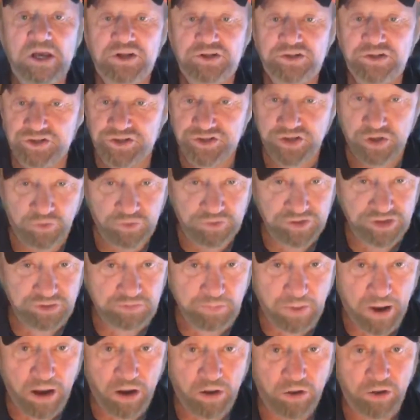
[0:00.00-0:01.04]
just on a
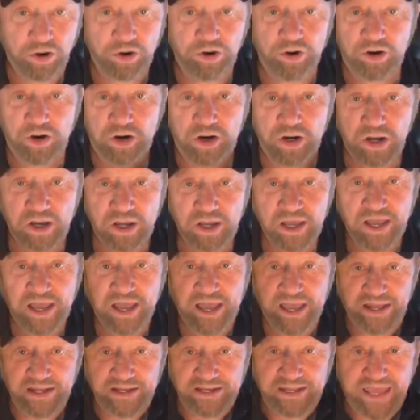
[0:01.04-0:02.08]
small hook,
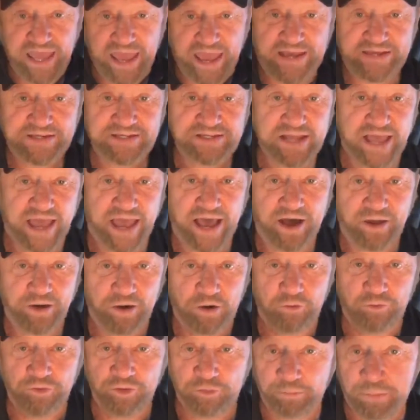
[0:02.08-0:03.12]
and cast out
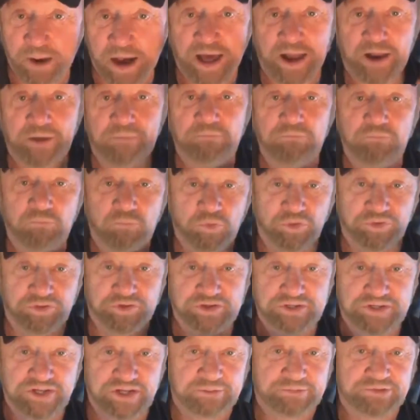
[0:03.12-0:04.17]
on the bottom with
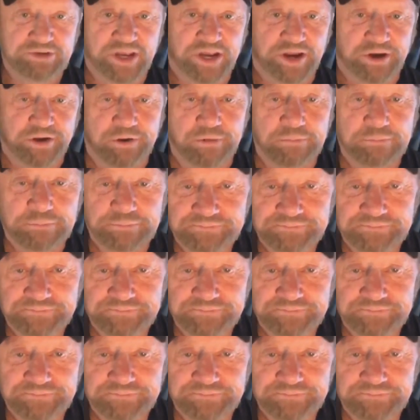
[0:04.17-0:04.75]
a slip sinker.